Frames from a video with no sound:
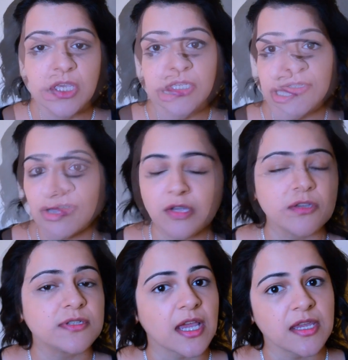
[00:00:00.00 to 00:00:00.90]
You can
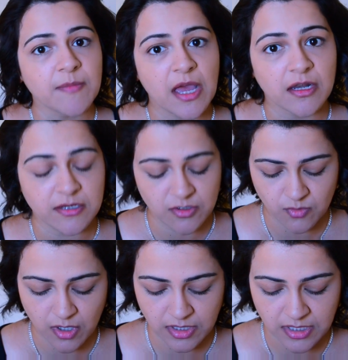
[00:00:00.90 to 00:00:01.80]
use any palette you
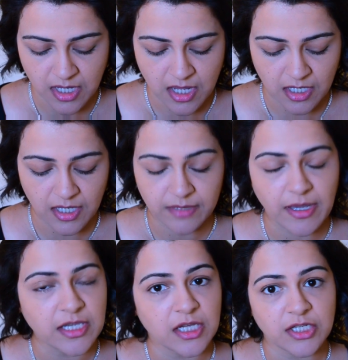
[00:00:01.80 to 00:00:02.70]
want,
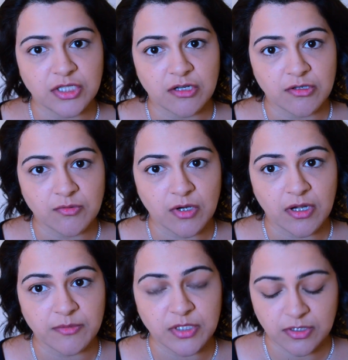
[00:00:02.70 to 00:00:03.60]
any eyeshadow you want.
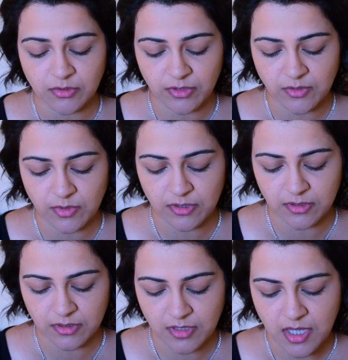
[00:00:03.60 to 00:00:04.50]
I'm just going with
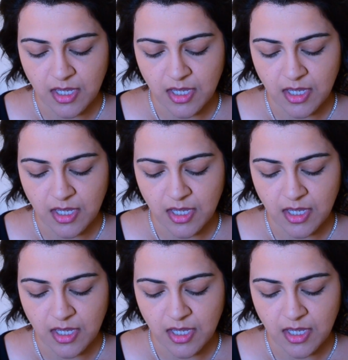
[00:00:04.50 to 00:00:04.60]
the